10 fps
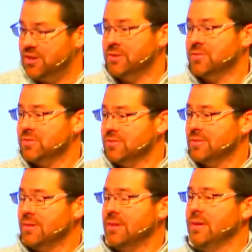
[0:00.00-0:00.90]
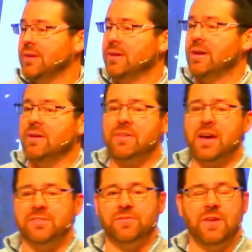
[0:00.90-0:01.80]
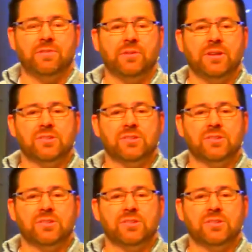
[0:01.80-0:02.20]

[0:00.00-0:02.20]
years of God's faithfulness.